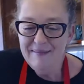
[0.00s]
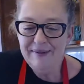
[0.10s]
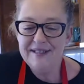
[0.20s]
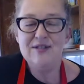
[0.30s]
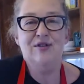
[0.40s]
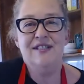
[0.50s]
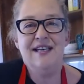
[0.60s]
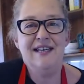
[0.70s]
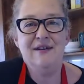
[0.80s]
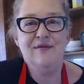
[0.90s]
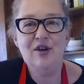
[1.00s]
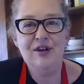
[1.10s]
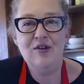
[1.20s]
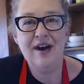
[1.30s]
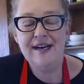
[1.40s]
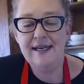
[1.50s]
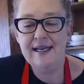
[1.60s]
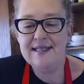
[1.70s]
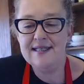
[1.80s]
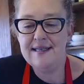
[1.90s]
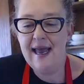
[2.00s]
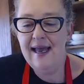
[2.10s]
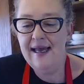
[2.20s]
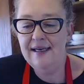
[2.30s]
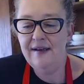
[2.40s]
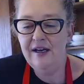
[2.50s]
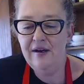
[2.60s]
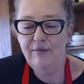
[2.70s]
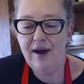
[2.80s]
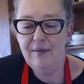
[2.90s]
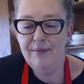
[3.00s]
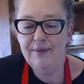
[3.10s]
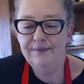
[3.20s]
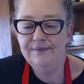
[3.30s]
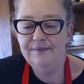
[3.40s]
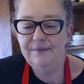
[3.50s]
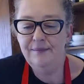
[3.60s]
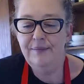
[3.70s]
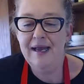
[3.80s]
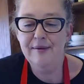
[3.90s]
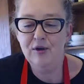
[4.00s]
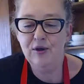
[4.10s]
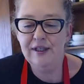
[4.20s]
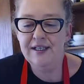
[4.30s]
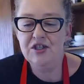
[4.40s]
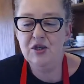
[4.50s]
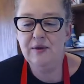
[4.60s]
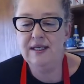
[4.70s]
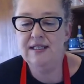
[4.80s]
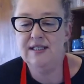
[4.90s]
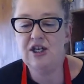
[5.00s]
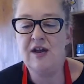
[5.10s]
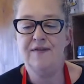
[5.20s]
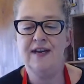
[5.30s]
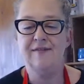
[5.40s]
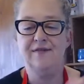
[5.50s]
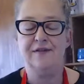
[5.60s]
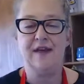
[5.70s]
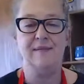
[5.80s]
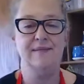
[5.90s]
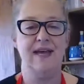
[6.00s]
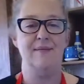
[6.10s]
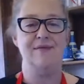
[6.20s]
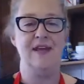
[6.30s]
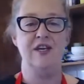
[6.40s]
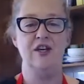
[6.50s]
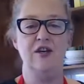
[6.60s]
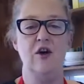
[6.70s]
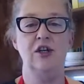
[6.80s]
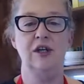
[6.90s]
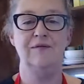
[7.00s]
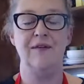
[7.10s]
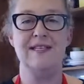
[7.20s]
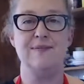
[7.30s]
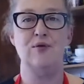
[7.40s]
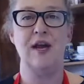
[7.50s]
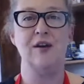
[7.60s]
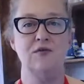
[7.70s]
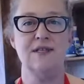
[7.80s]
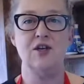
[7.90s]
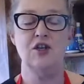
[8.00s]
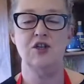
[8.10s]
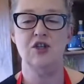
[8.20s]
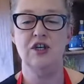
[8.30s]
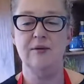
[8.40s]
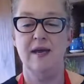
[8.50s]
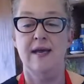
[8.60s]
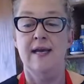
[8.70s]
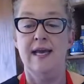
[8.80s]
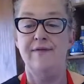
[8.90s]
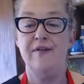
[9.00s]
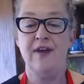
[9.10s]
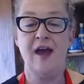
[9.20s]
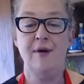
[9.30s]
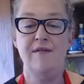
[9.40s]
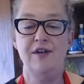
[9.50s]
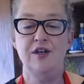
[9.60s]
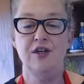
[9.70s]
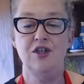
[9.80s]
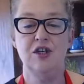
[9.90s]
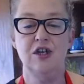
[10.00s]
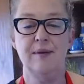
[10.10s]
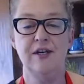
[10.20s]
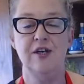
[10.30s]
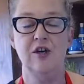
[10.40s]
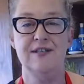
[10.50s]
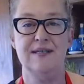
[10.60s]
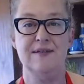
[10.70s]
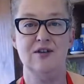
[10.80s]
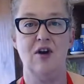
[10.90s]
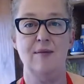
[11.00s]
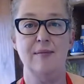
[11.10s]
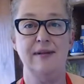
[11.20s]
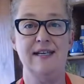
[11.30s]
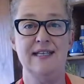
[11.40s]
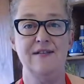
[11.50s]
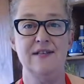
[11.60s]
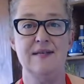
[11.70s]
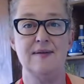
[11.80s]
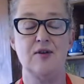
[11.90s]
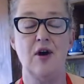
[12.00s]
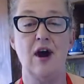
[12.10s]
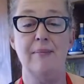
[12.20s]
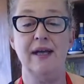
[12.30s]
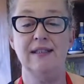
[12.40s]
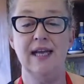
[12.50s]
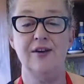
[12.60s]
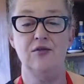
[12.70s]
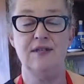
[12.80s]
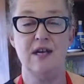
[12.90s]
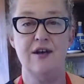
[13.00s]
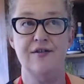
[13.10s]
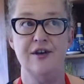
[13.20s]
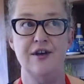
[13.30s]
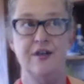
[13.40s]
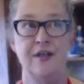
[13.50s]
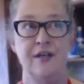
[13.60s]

But it's good to hear you've got a great ass and that you rub baby oil into it. Don't forget the thumbs up, thank you, on Facebook and also YouTube. If you've come over to YouTube and you're not a subscriber, please hit the subscribe button and also the